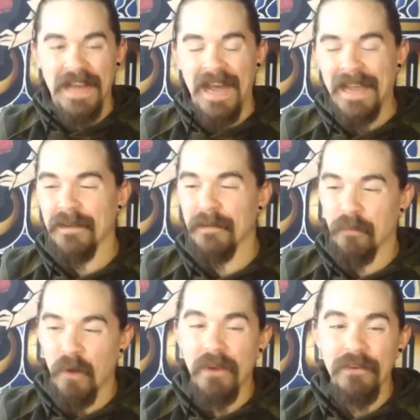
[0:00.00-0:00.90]
I,
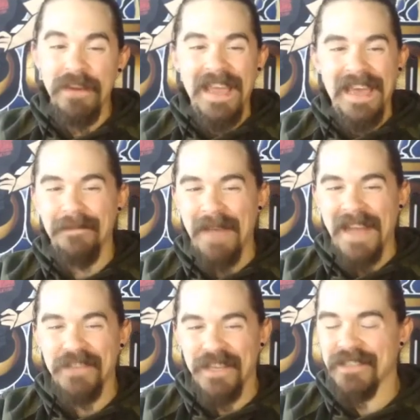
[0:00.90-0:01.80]
Breaker and I had a
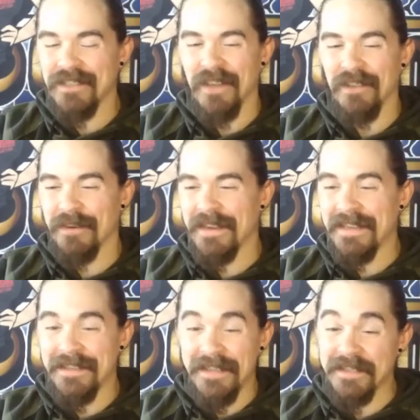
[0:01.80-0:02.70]
match against each other
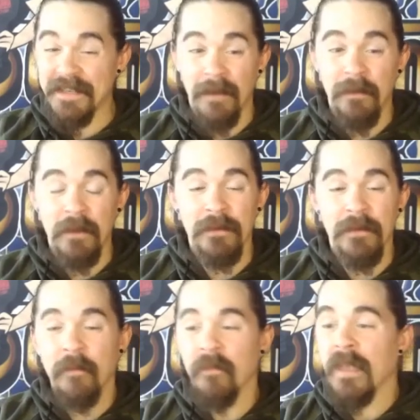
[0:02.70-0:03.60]
in DCW,
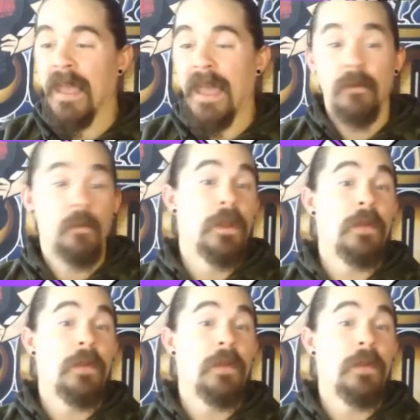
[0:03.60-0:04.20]
and we